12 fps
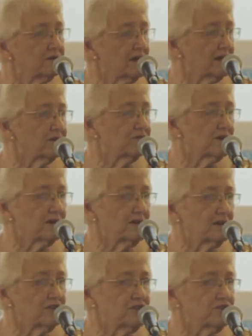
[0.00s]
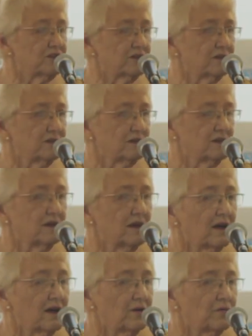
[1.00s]
take drainage.
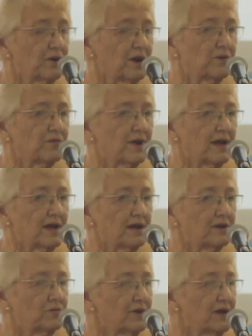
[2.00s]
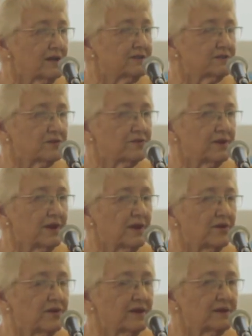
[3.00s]
When it rained, we had certain
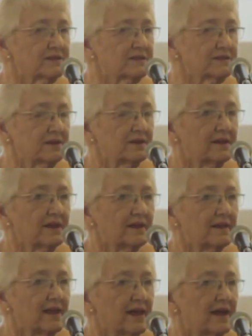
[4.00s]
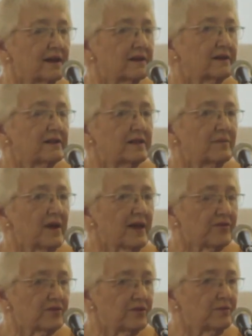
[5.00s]
areas that the
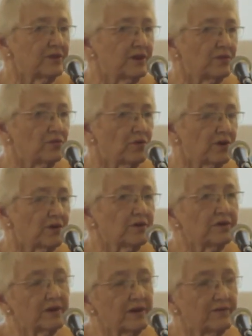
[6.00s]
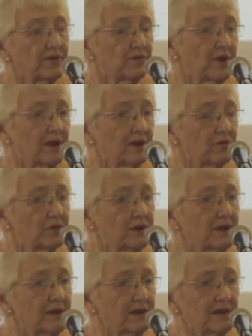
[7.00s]
bathroom didn't work. If it rained
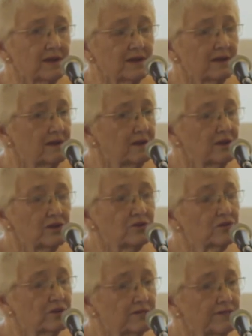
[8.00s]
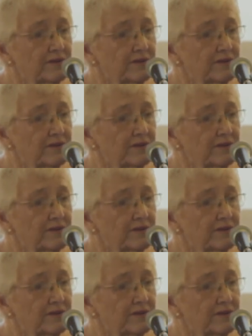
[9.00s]
one day, you couldn't